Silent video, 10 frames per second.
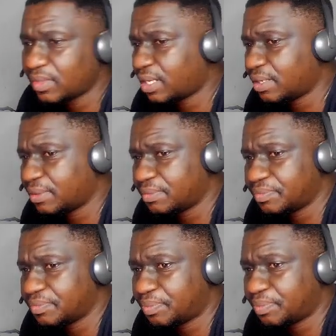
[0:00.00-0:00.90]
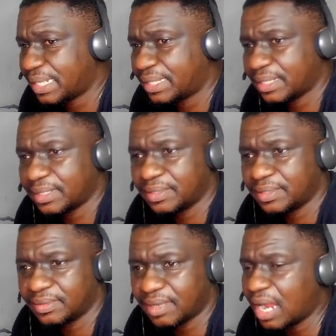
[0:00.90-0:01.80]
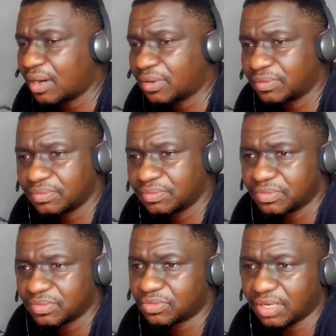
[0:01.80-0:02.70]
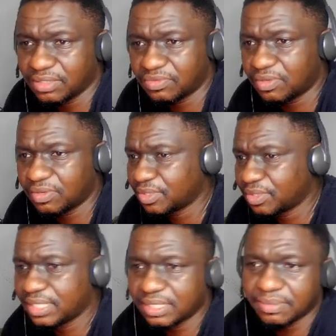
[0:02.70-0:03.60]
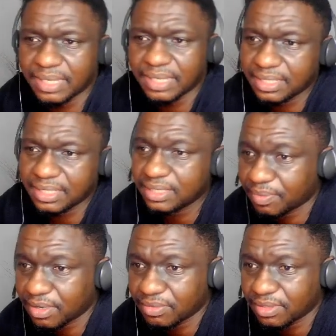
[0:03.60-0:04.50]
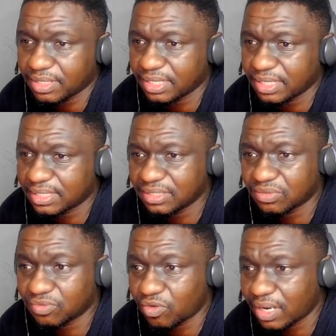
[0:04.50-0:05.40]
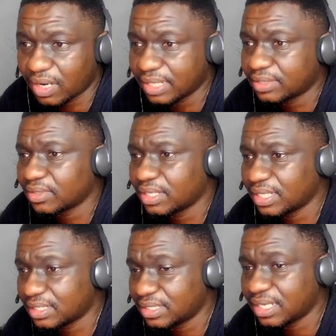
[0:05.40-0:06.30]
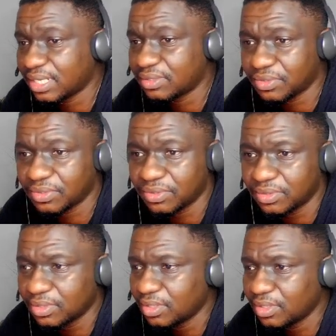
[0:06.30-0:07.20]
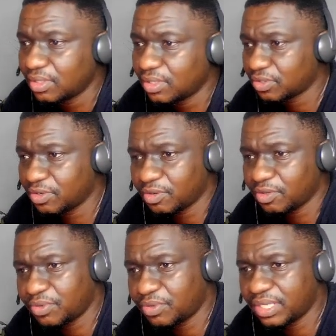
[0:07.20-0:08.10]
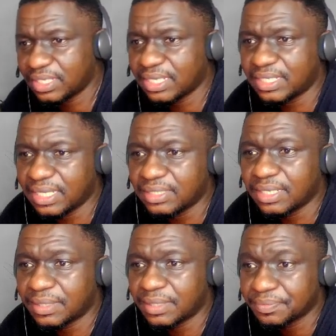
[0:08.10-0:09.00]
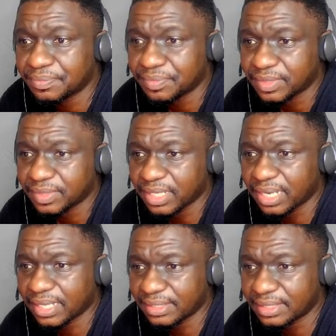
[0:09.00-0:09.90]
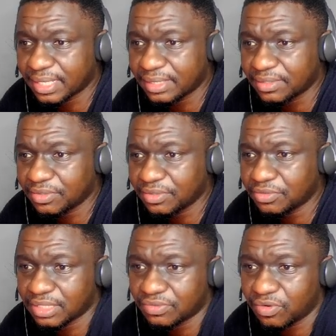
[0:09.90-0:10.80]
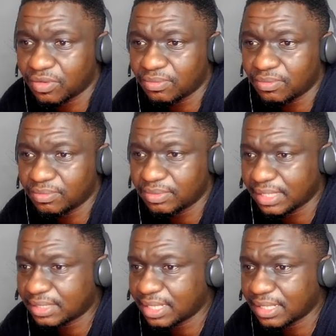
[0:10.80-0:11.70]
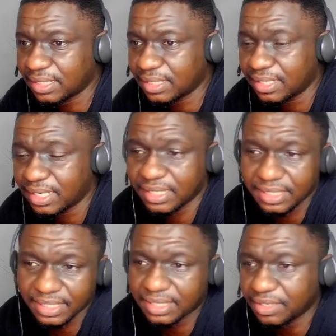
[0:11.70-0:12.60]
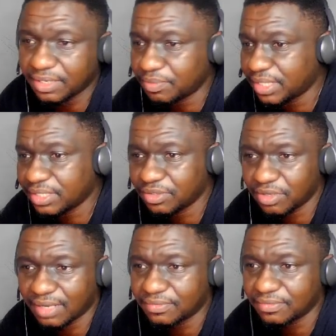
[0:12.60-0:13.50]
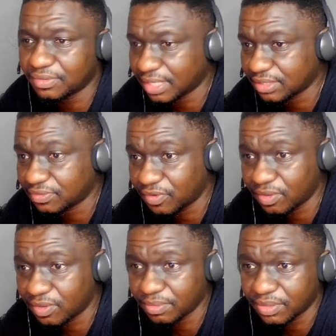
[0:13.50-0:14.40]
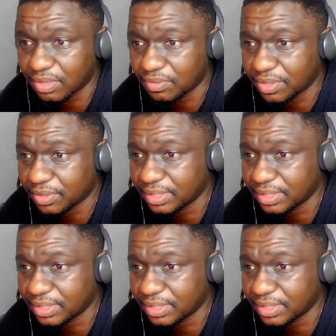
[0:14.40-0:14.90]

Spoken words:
Python, R to transform your data, but I think the Power Query Editor is quite easier to use. So you bring in the data, like I said, you transform data. Any data you bring in, you have to transform in one way or the other.